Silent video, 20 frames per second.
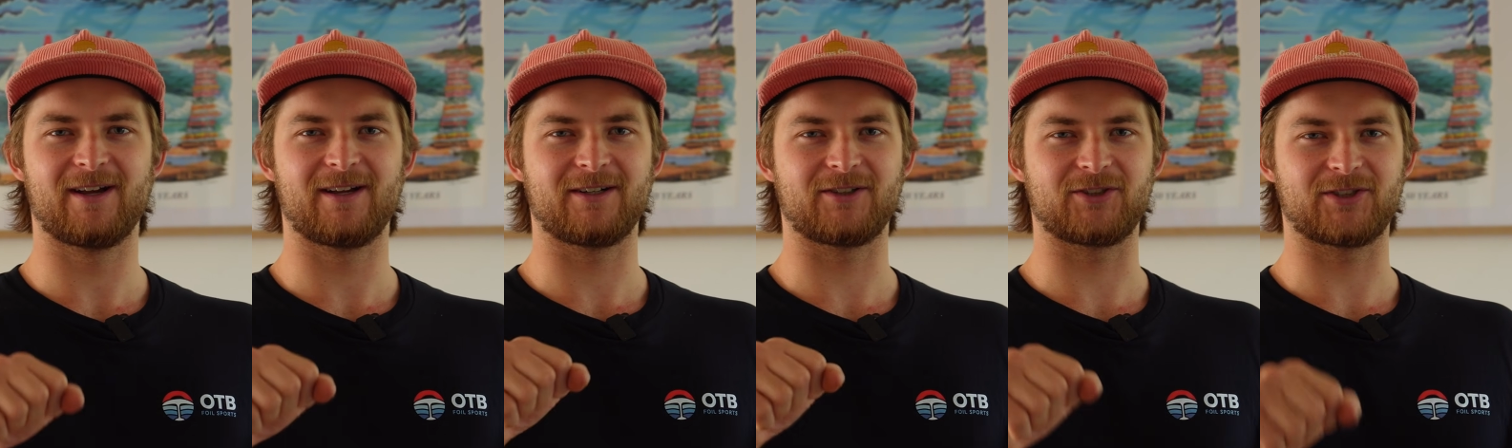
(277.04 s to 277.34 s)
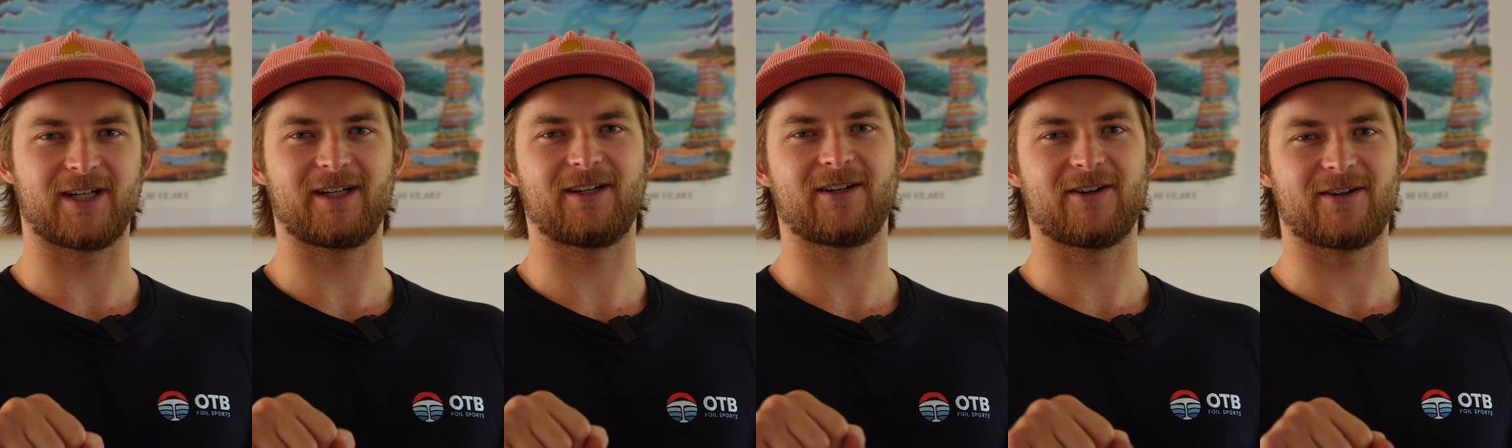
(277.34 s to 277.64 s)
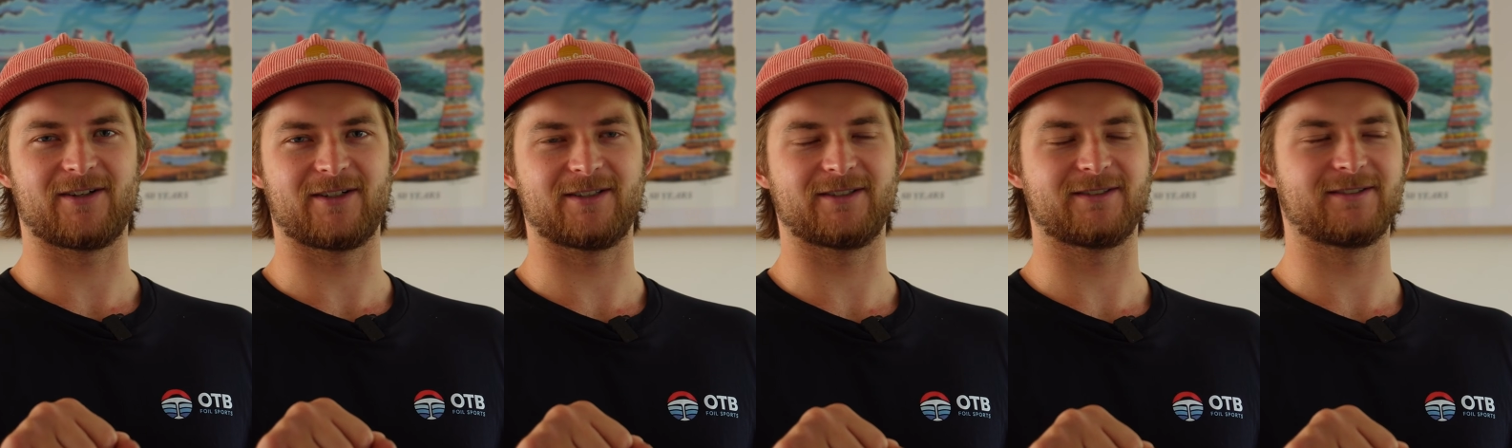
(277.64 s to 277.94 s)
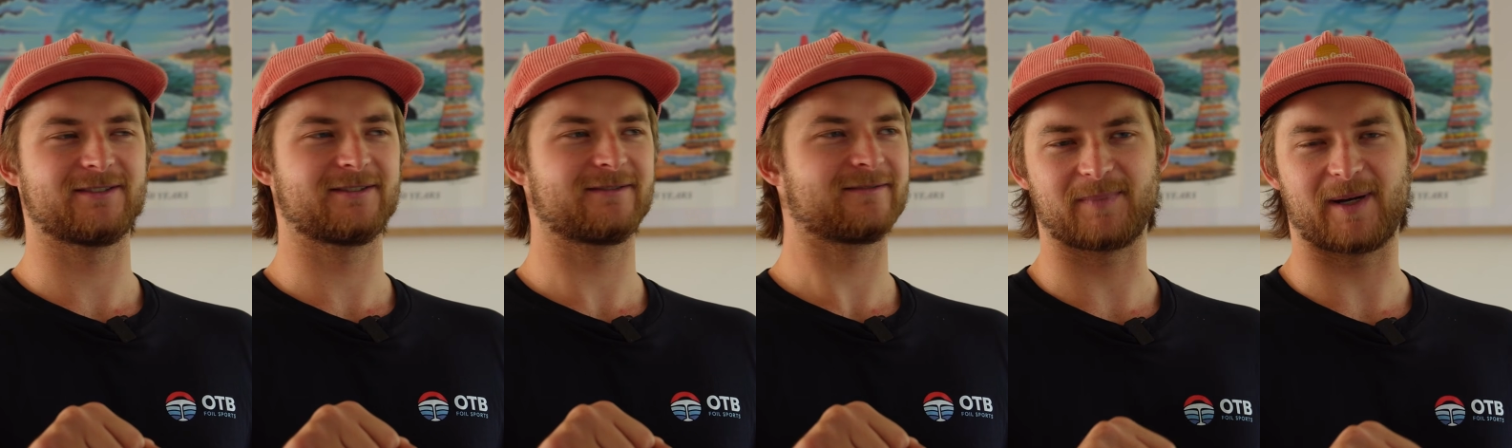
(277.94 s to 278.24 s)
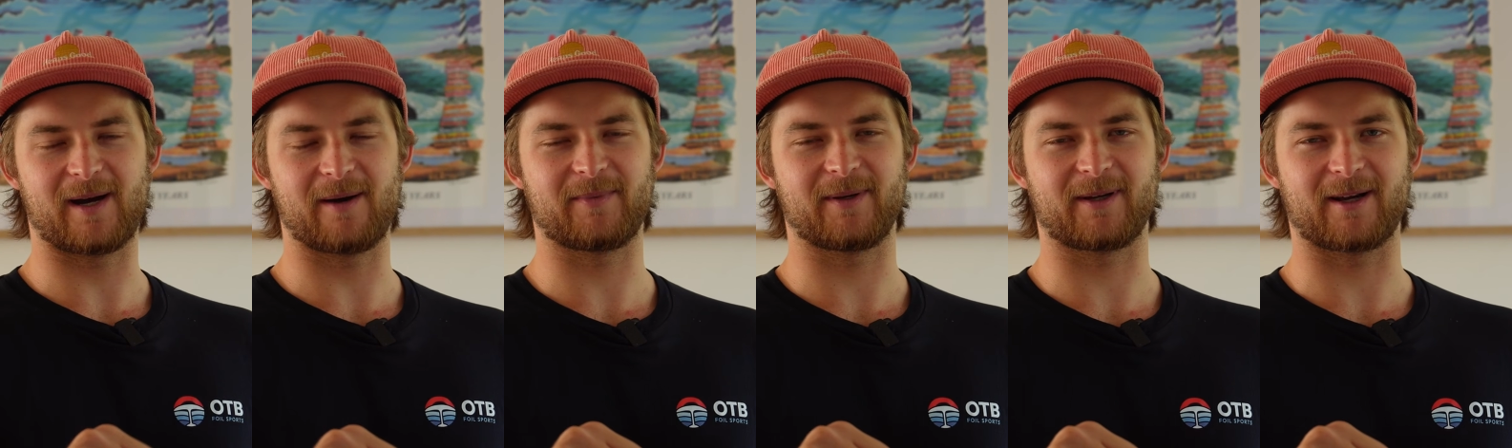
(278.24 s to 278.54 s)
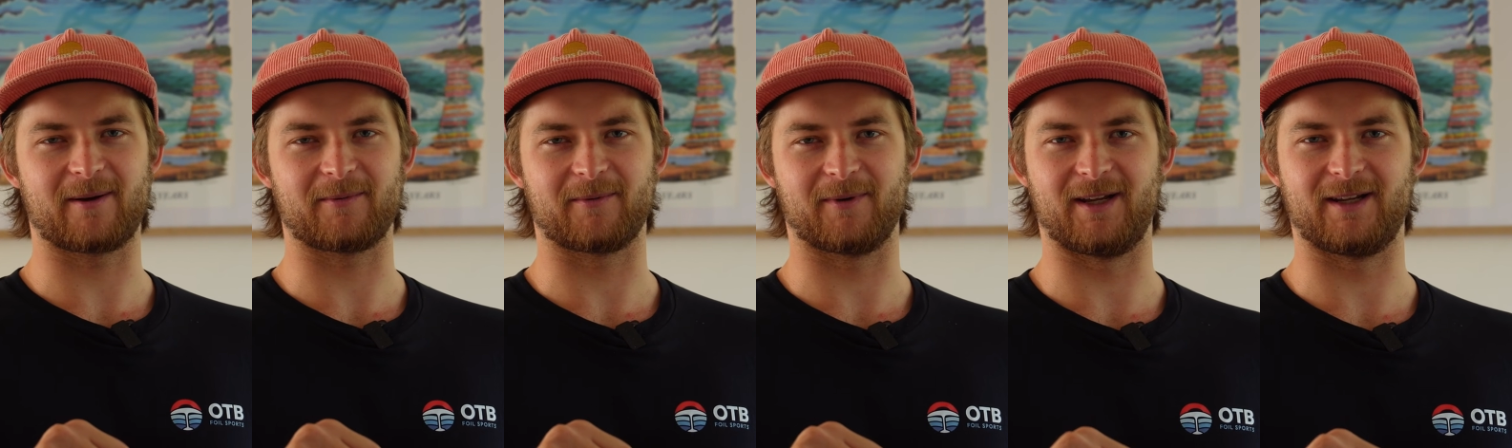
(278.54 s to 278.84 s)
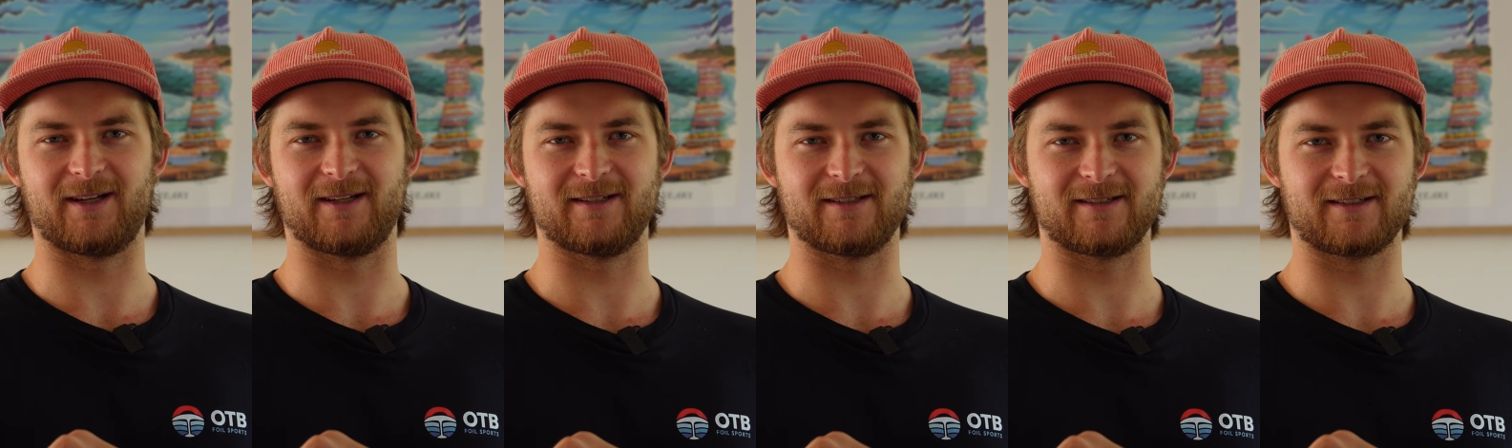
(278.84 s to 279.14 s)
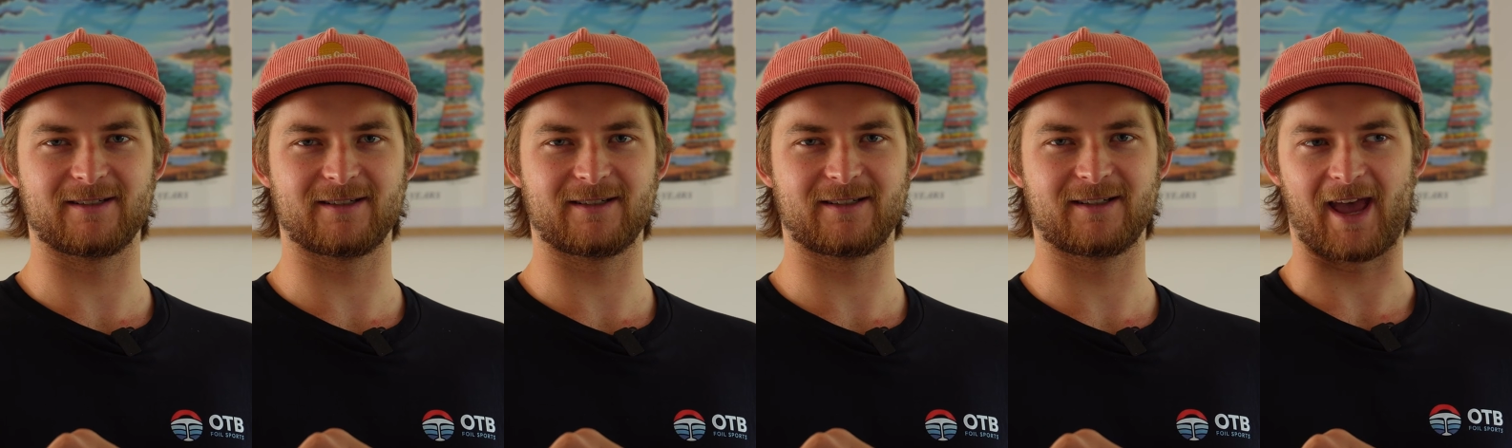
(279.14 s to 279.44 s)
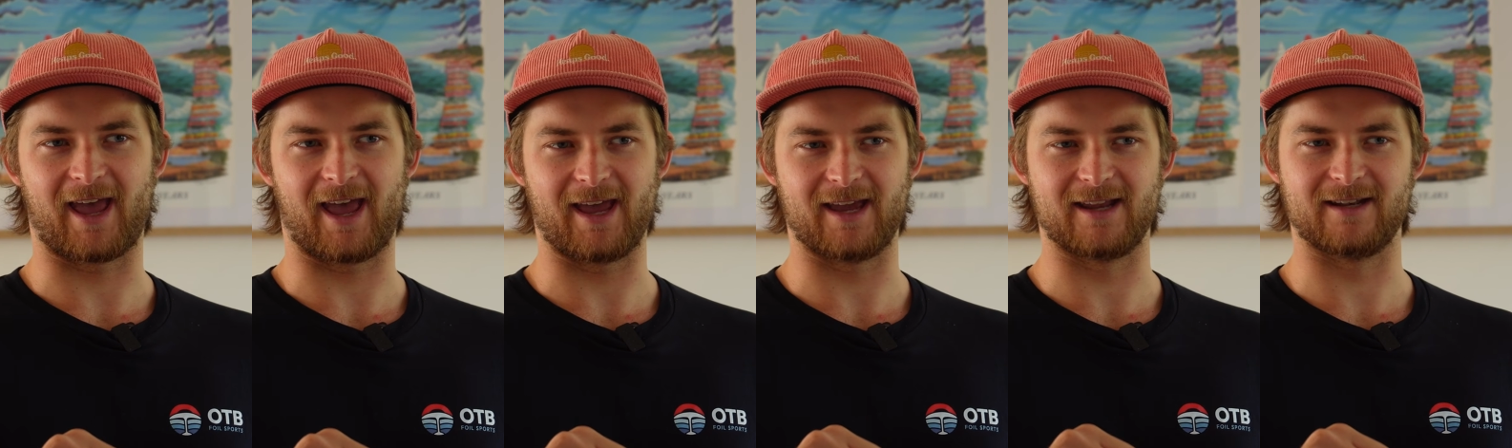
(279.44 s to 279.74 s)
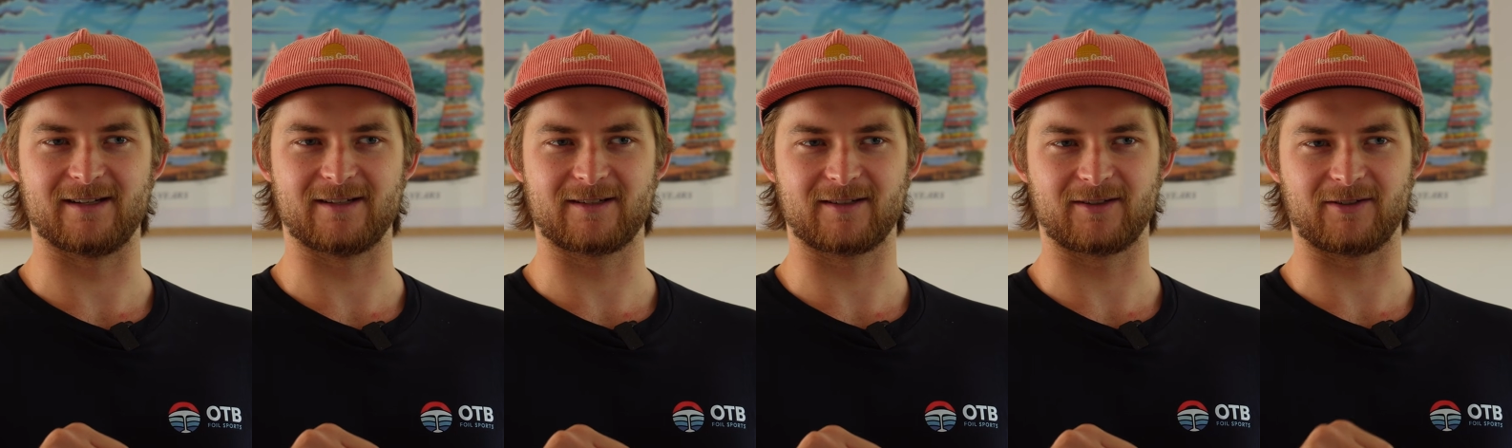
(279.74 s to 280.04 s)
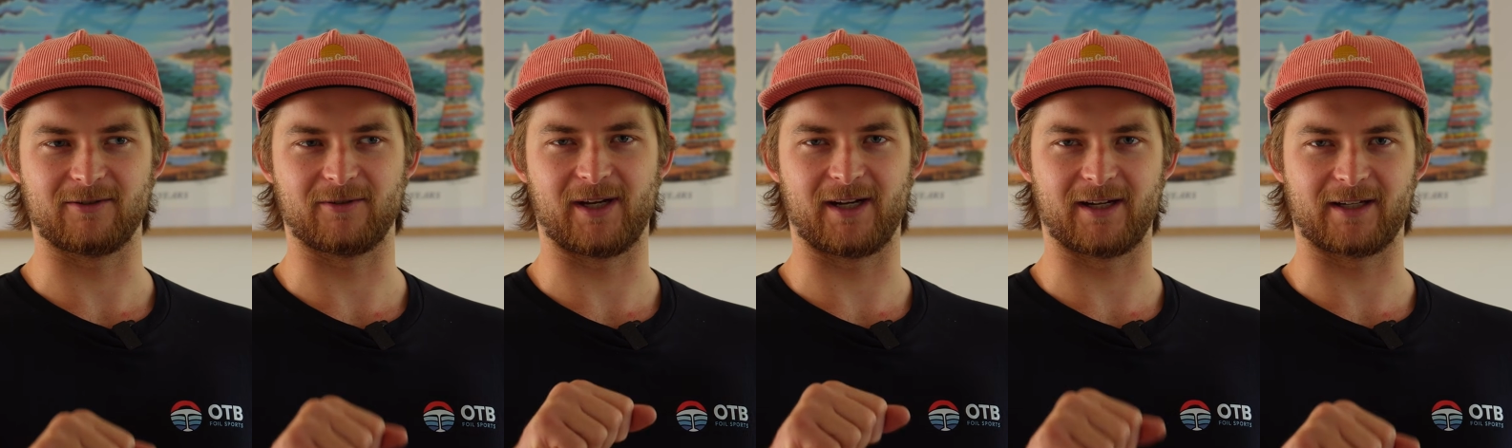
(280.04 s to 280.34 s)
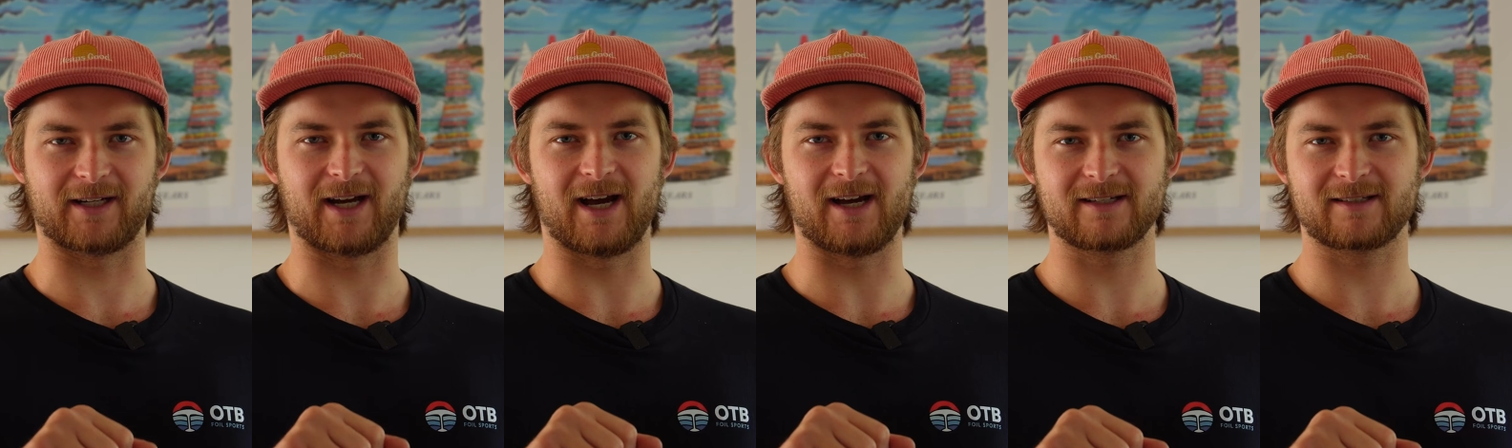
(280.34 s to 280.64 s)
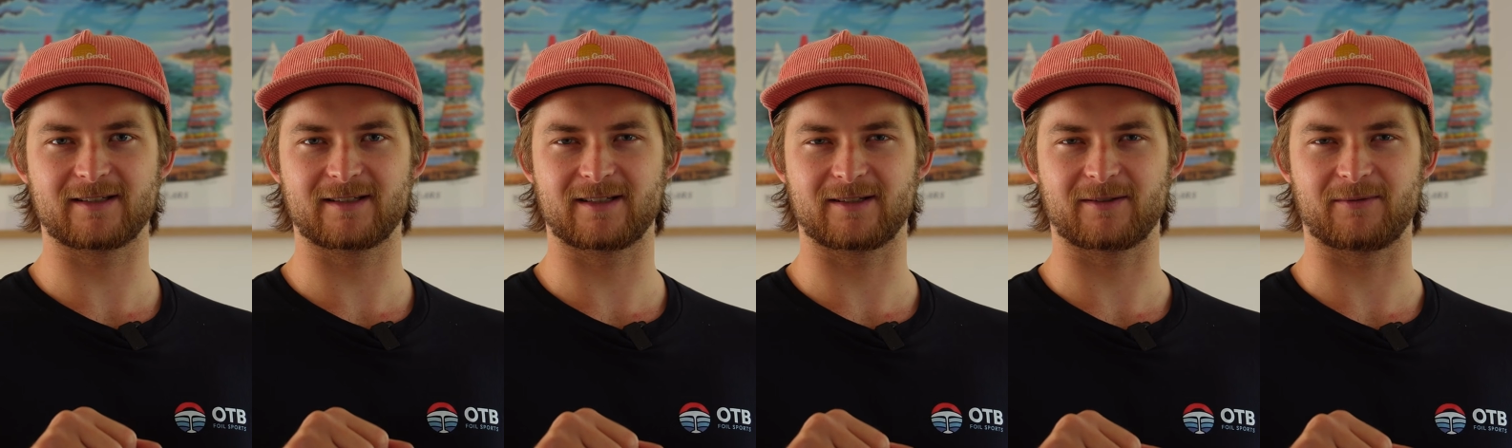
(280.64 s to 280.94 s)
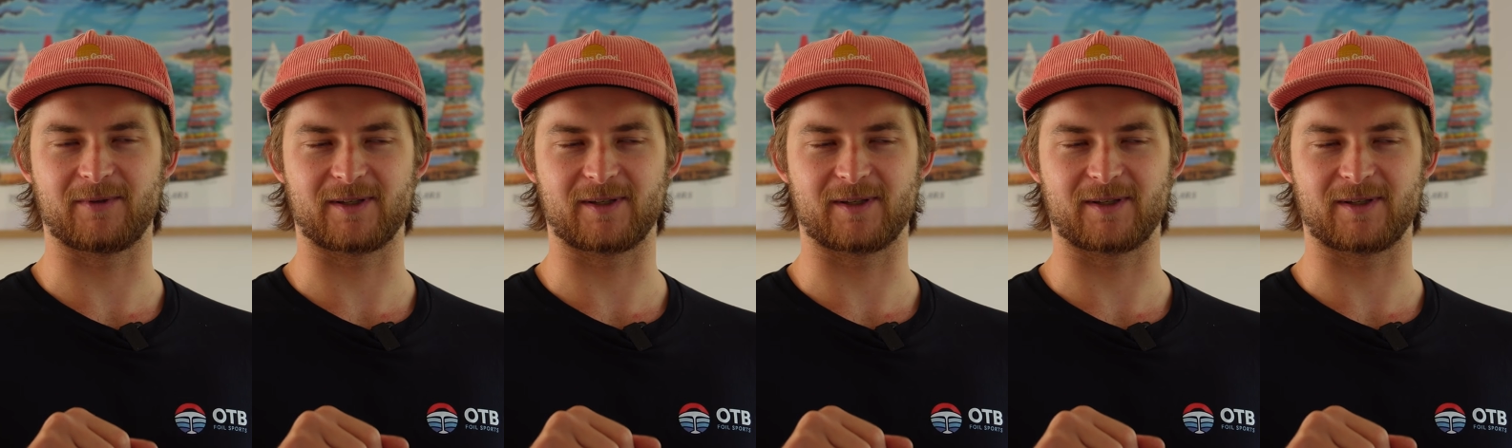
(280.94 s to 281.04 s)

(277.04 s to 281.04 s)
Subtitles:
sheeted on, pumping up wind, and you'll hit a gust.